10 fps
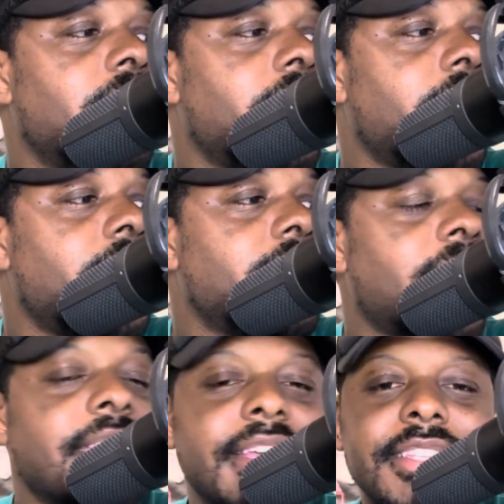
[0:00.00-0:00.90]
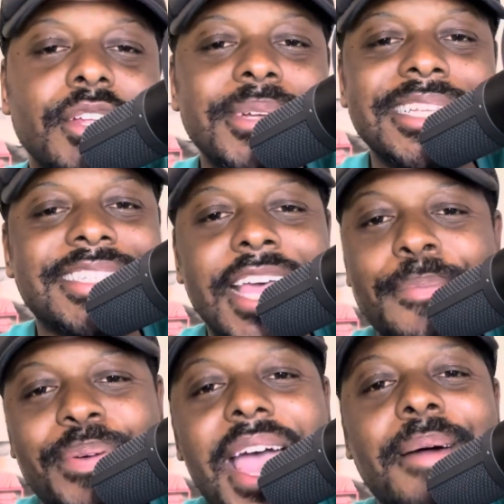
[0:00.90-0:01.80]
And they dealing with the same
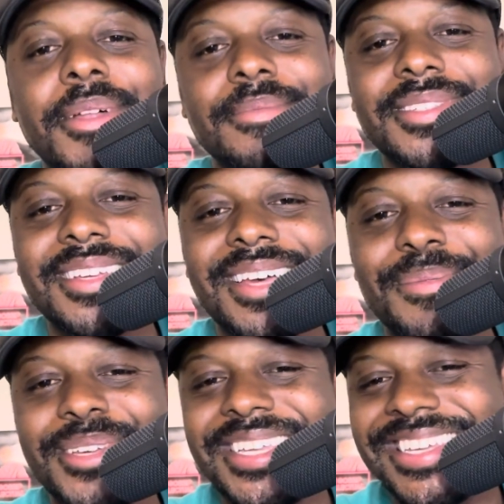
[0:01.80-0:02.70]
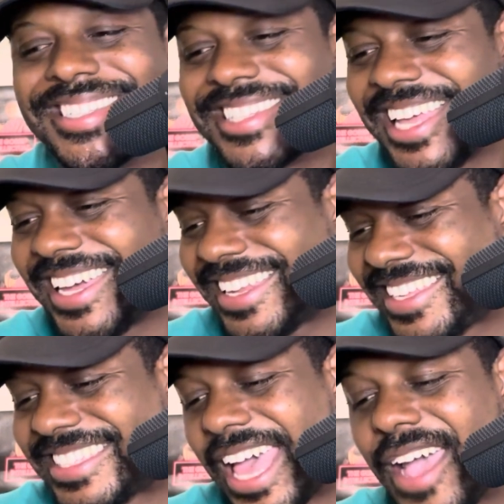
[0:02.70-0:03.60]
problems a couple years later.
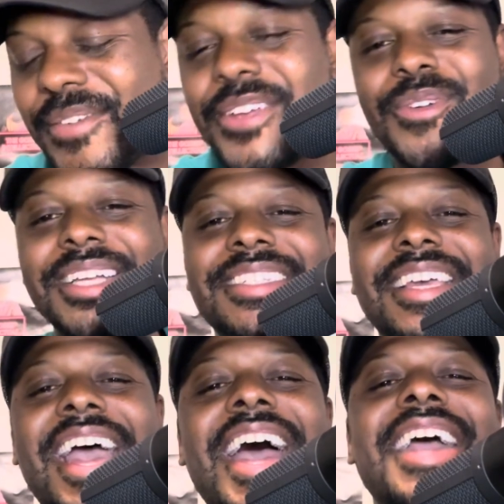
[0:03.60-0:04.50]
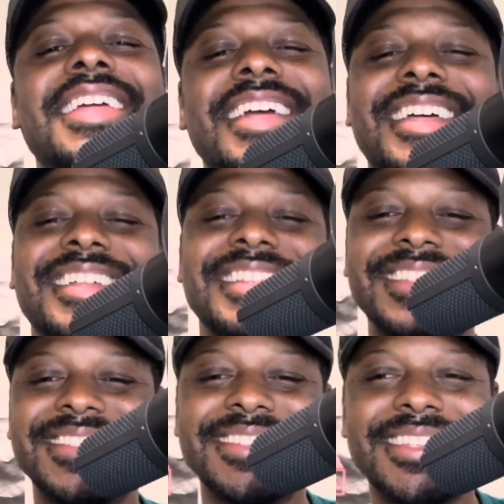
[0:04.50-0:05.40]
Is every rich guy
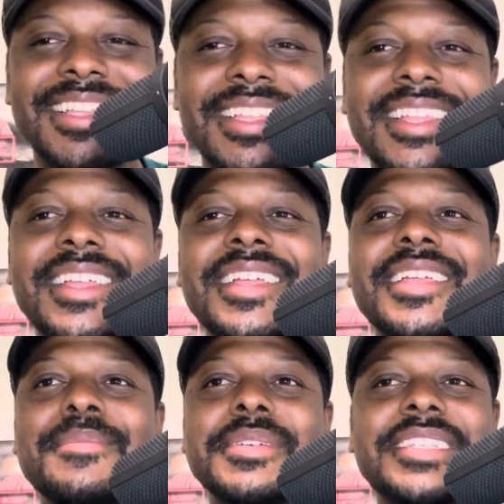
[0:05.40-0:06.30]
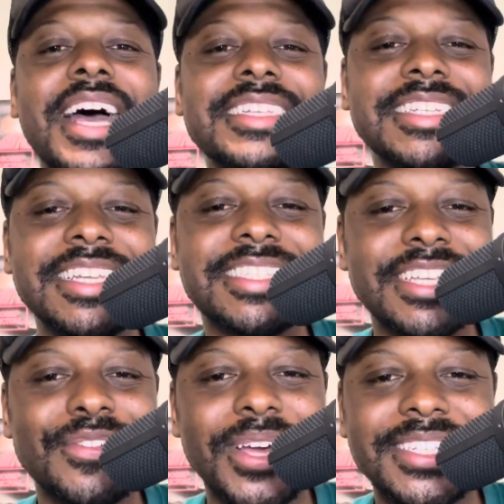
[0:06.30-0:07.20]
misogynistic,
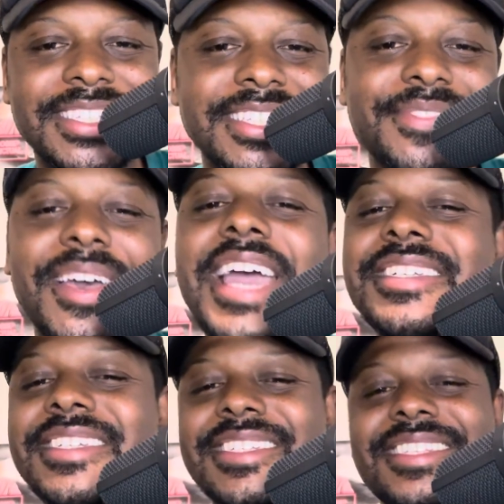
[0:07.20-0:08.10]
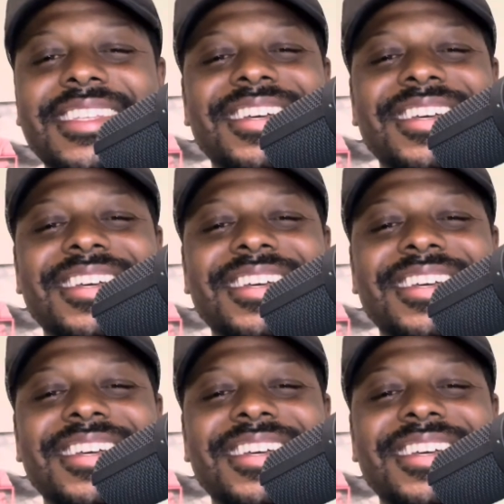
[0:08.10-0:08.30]
racist, fascist?